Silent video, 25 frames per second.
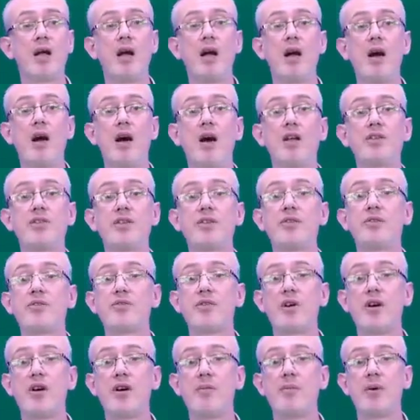Art and
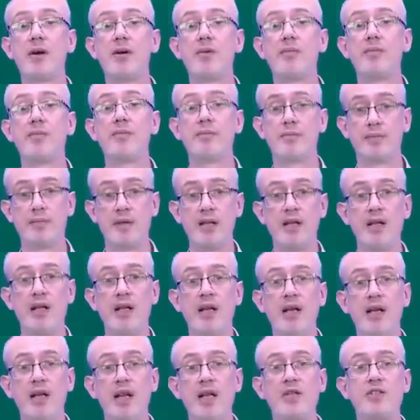drama.
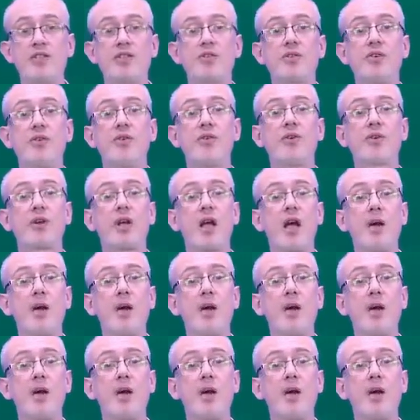Let's talk